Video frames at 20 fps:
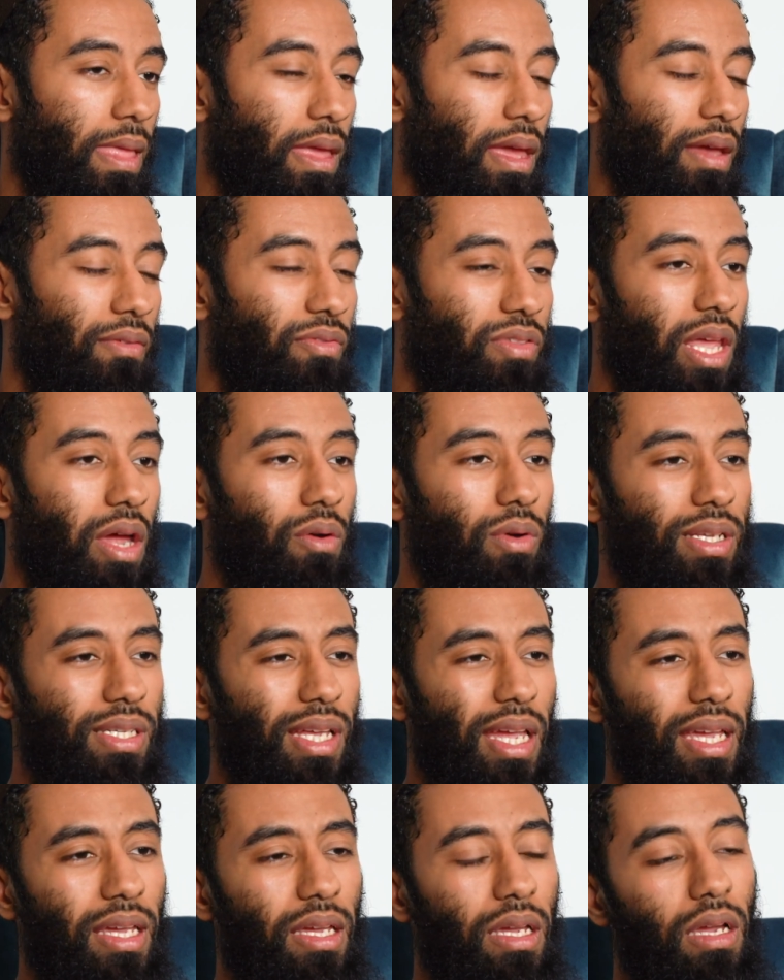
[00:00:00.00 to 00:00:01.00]
If there is
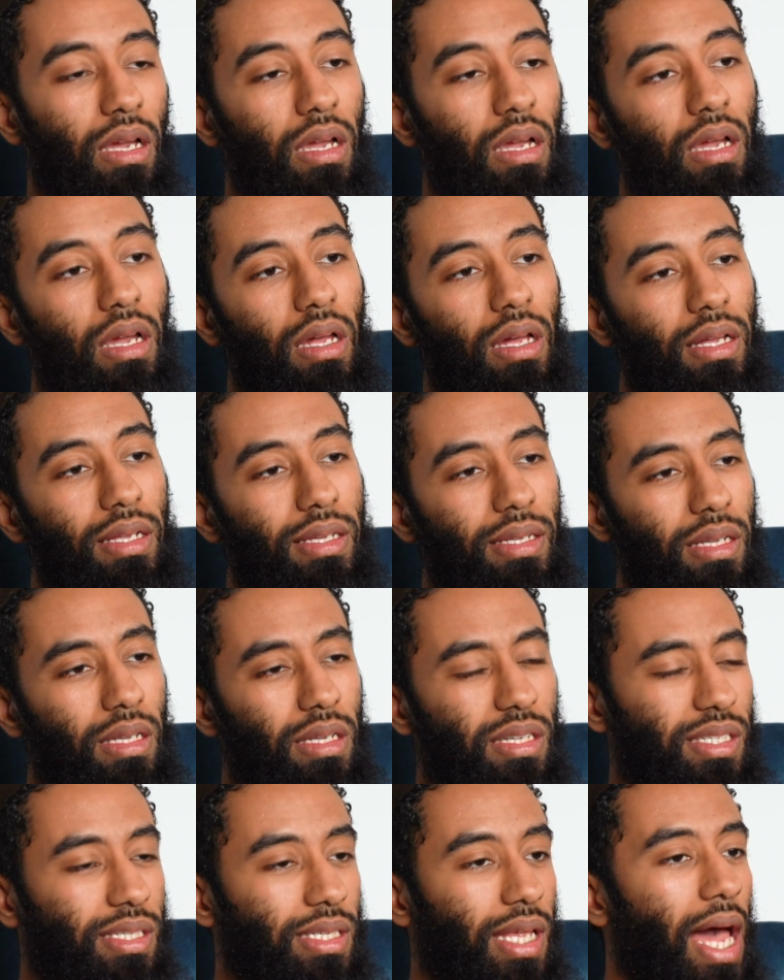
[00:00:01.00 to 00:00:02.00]
a
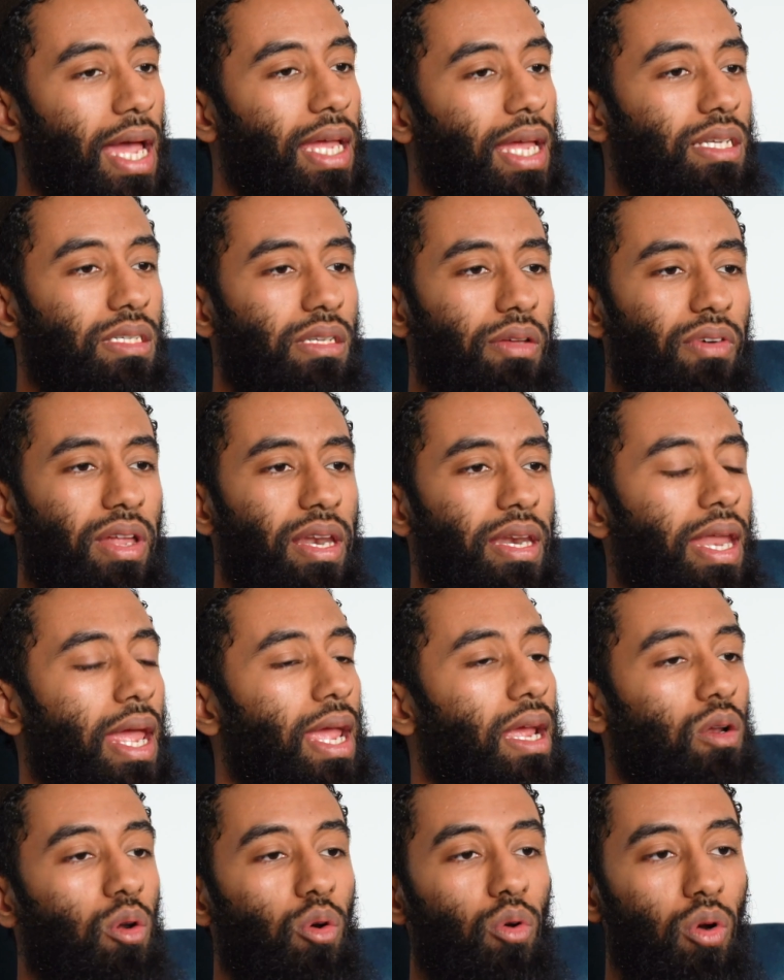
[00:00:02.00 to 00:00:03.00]
size of a
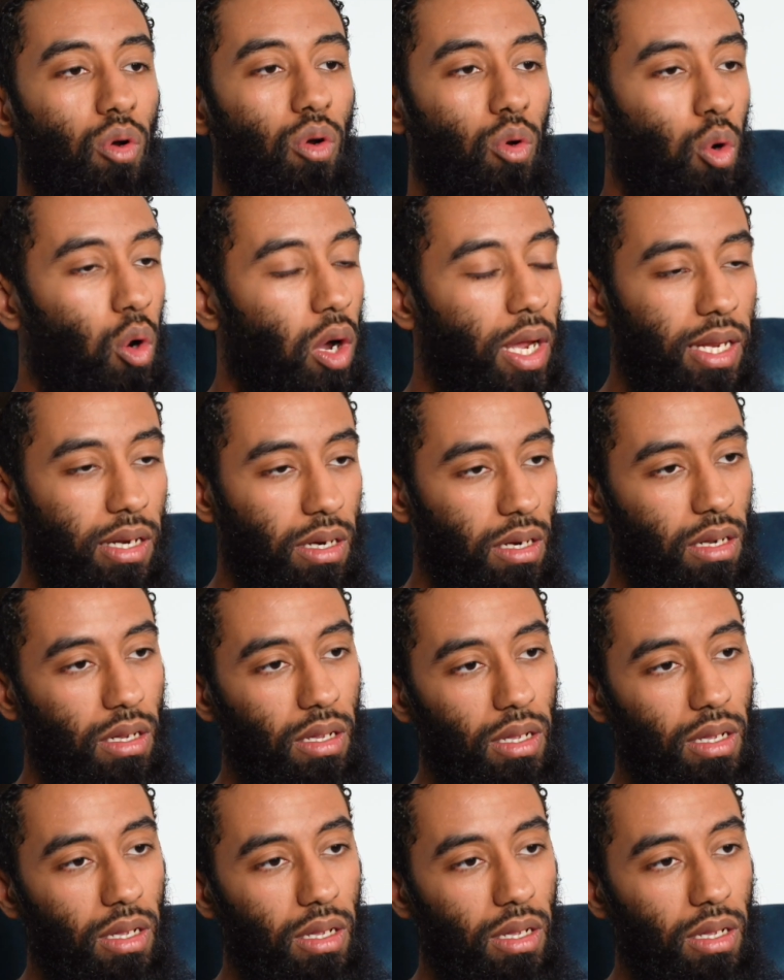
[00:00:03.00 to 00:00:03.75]
nail or a coin